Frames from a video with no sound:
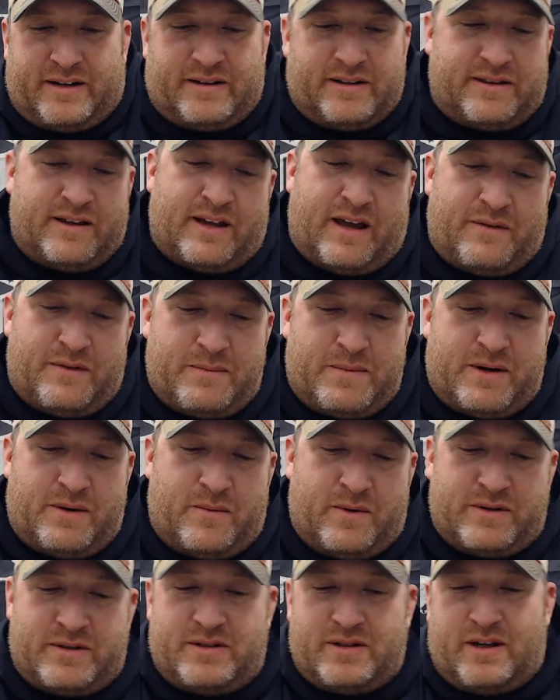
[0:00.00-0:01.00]
think everybody
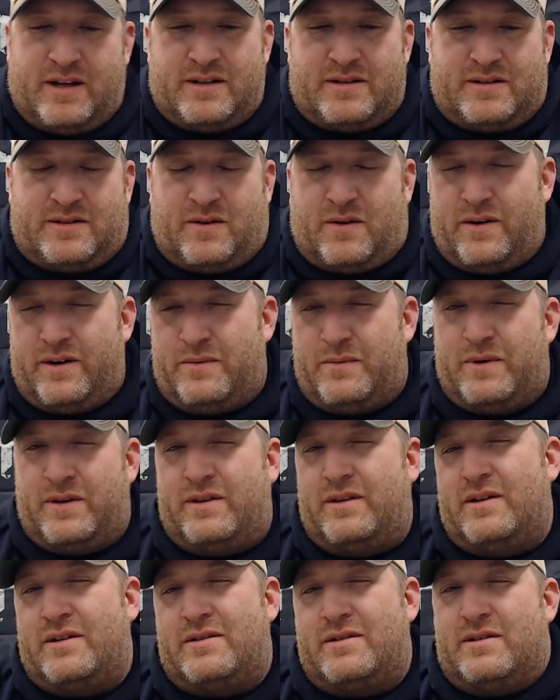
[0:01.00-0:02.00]
wants to get started with
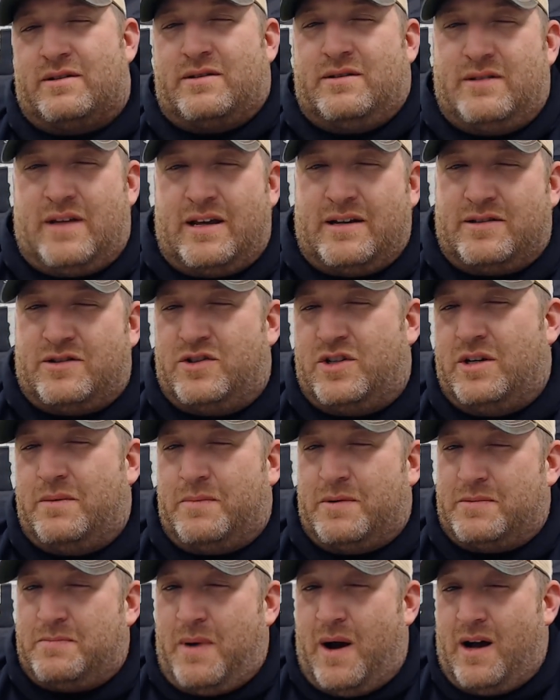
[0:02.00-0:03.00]
this and stay as cheap
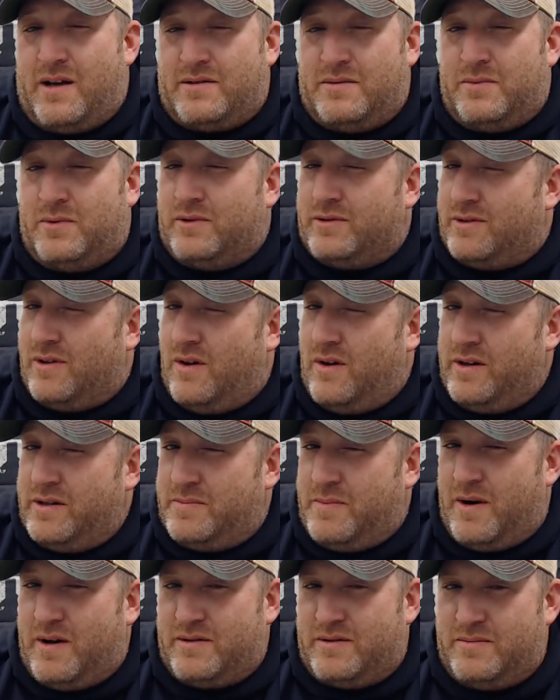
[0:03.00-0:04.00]
as possible, as long as
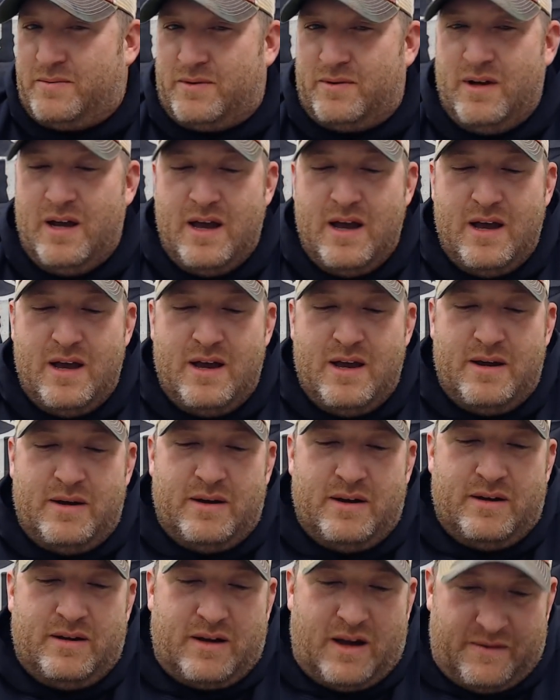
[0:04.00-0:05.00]
possible.
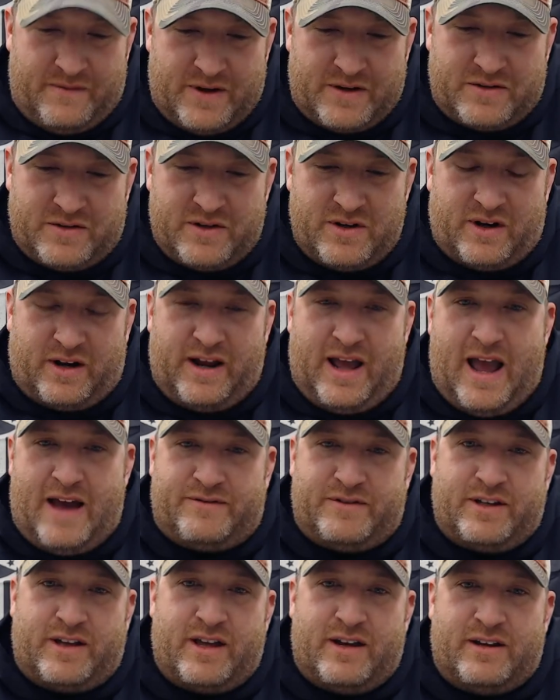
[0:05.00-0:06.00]
Eventually, you're going to have
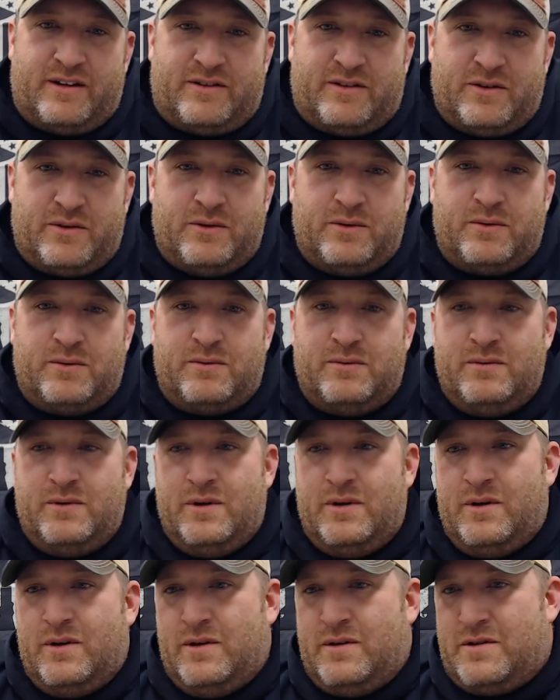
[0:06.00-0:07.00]
to get into,
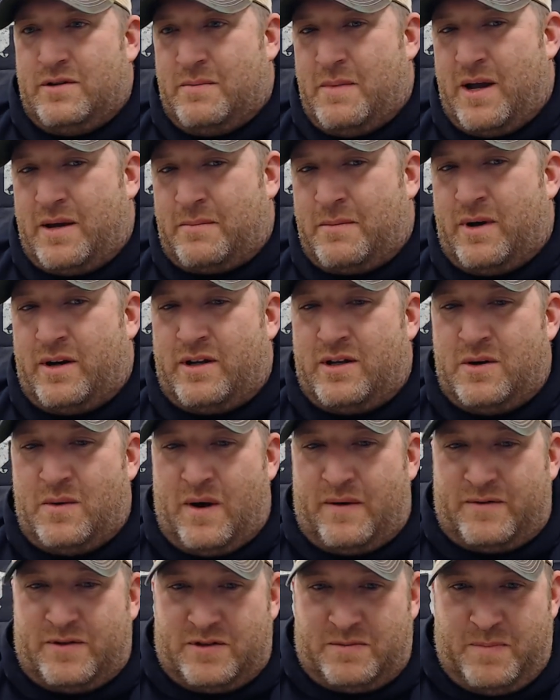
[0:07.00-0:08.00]
to make money, you
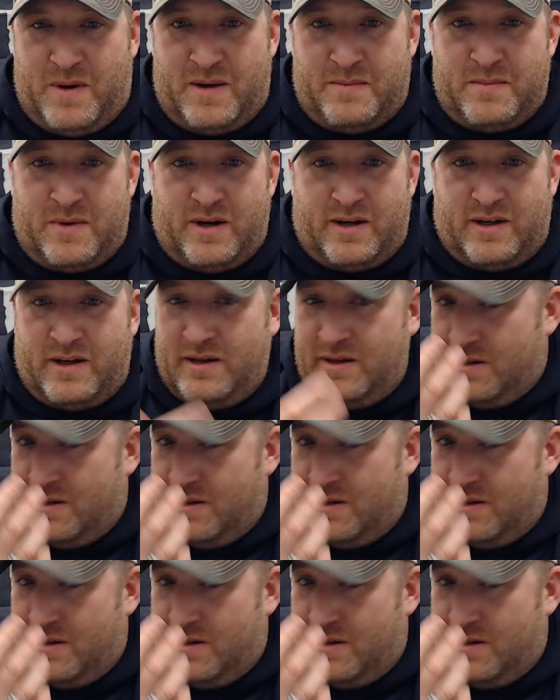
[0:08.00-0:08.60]
have to spend money.